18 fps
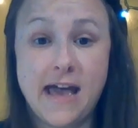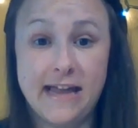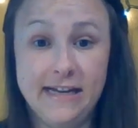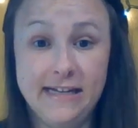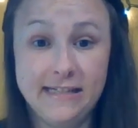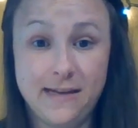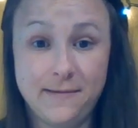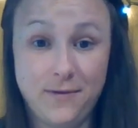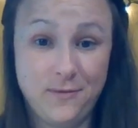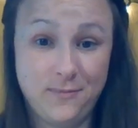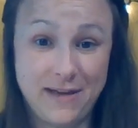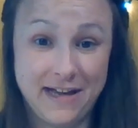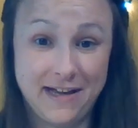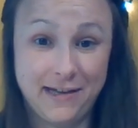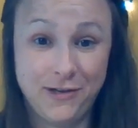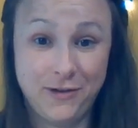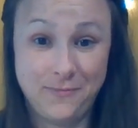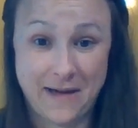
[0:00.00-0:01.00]
anytime you
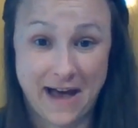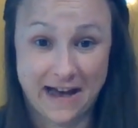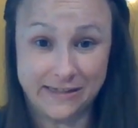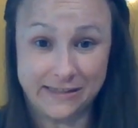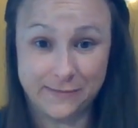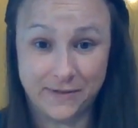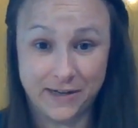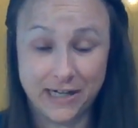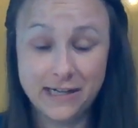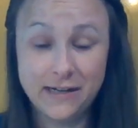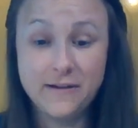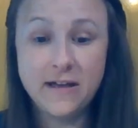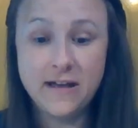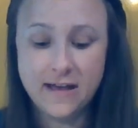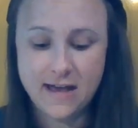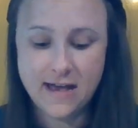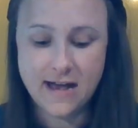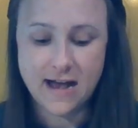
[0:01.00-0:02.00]
make a new password,
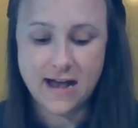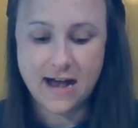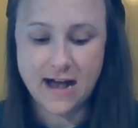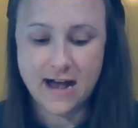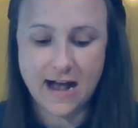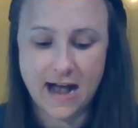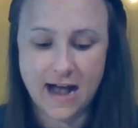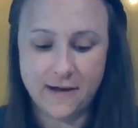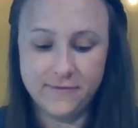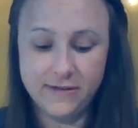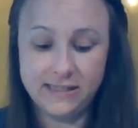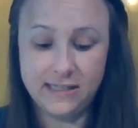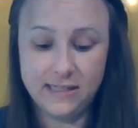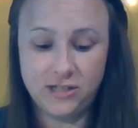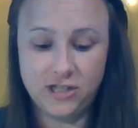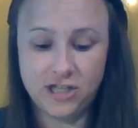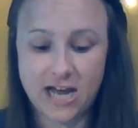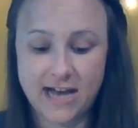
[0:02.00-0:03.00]
I would
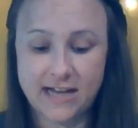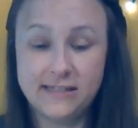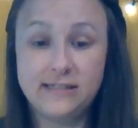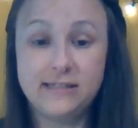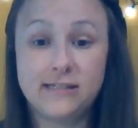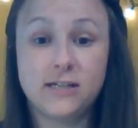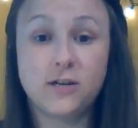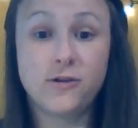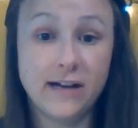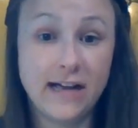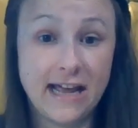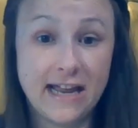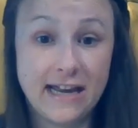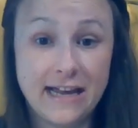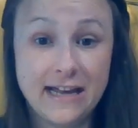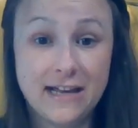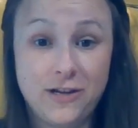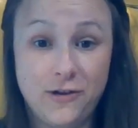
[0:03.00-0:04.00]
suggest
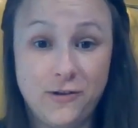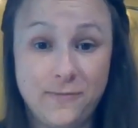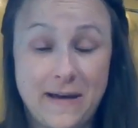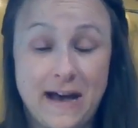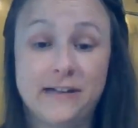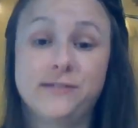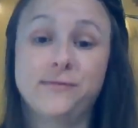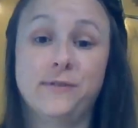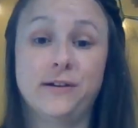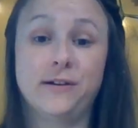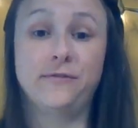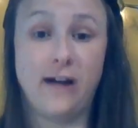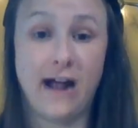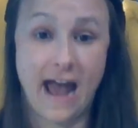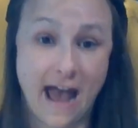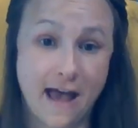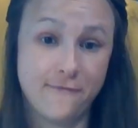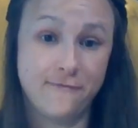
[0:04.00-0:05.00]
creating a new password
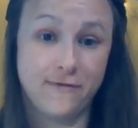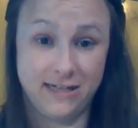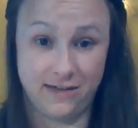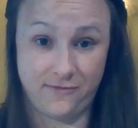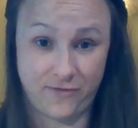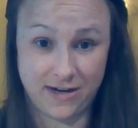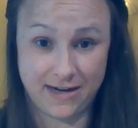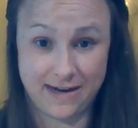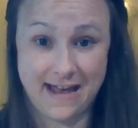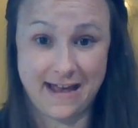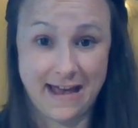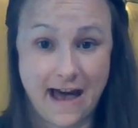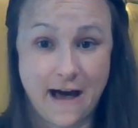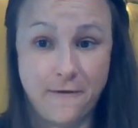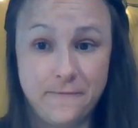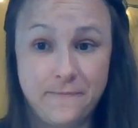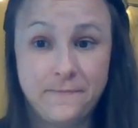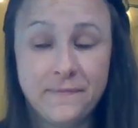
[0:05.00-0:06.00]
for every different
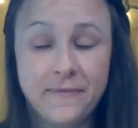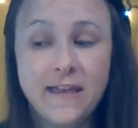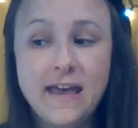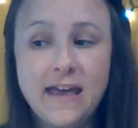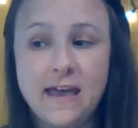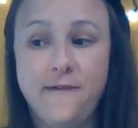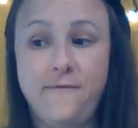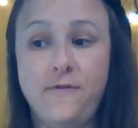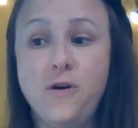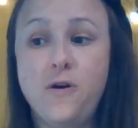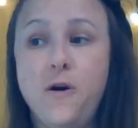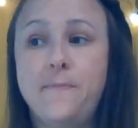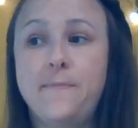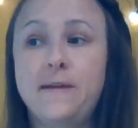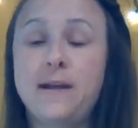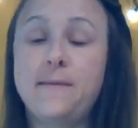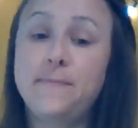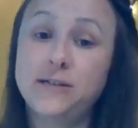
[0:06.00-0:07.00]
account. If you
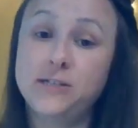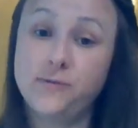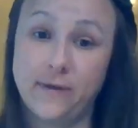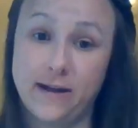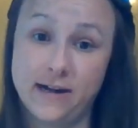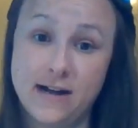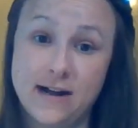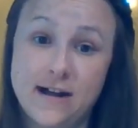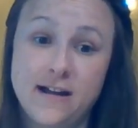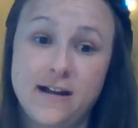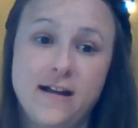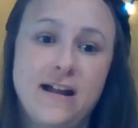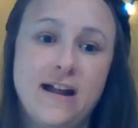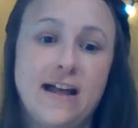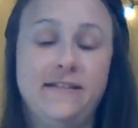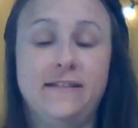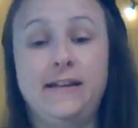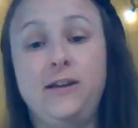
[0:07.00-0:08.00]
open up a Twitter,
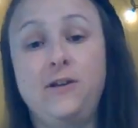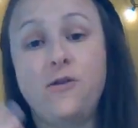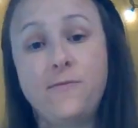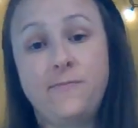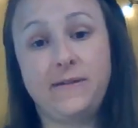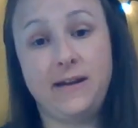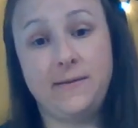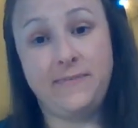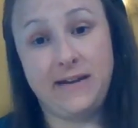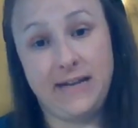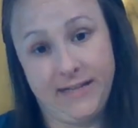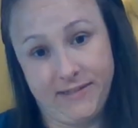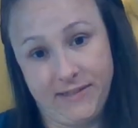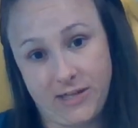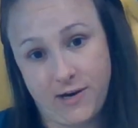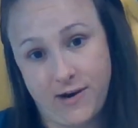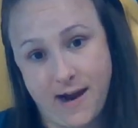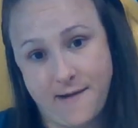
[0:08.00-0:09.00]
and then you open up an
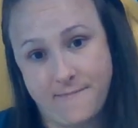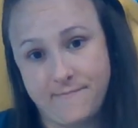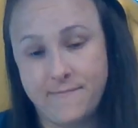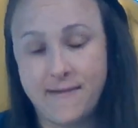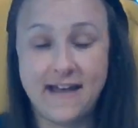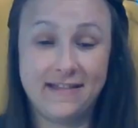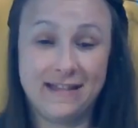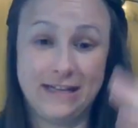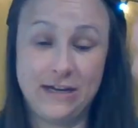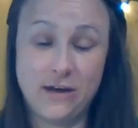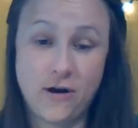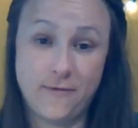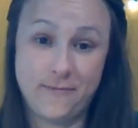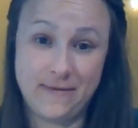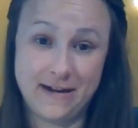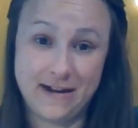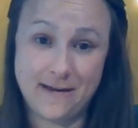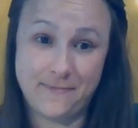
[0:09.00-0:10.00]
Instagram, and then you
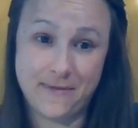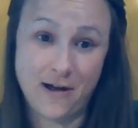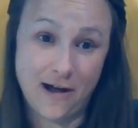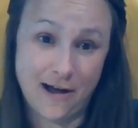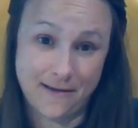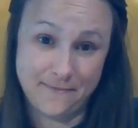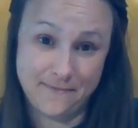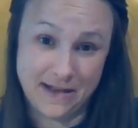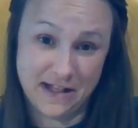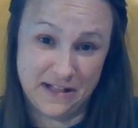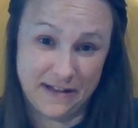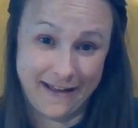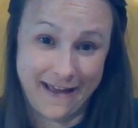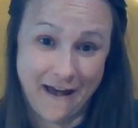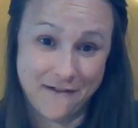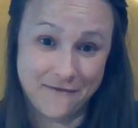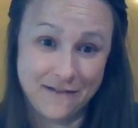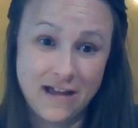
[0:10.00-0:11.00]
open up a Hotmail
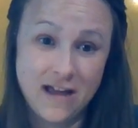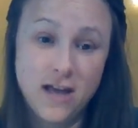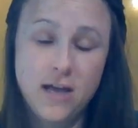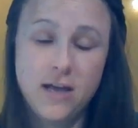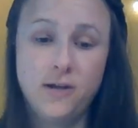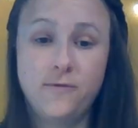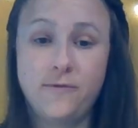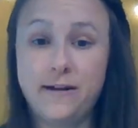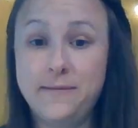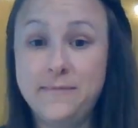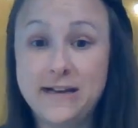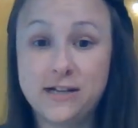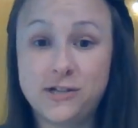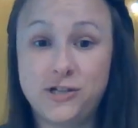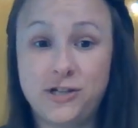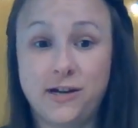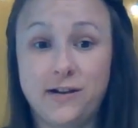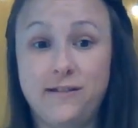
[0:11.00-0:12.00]
account, you want to
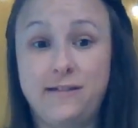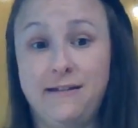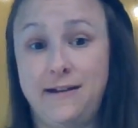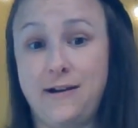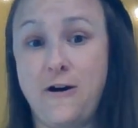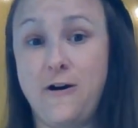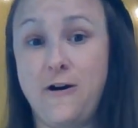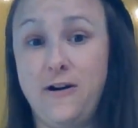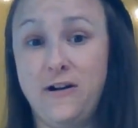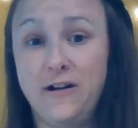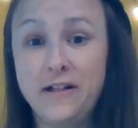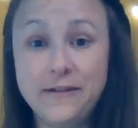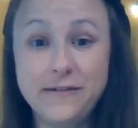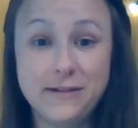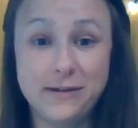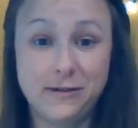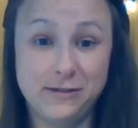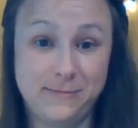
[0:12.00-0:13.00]
make sure that all
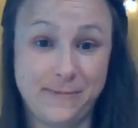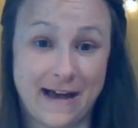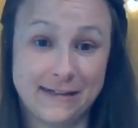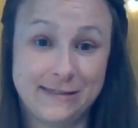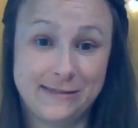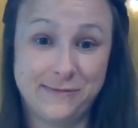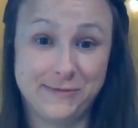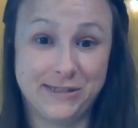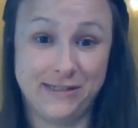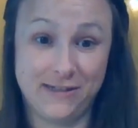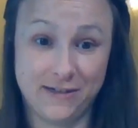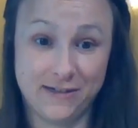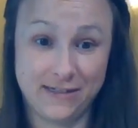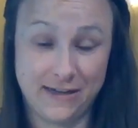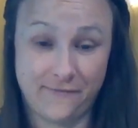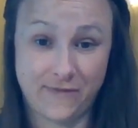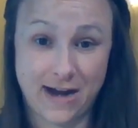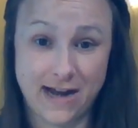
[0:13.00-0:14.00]
of those passwords are
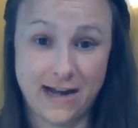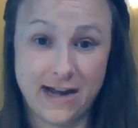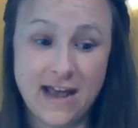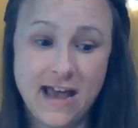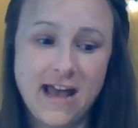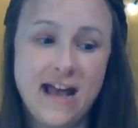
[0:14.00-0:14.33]
different.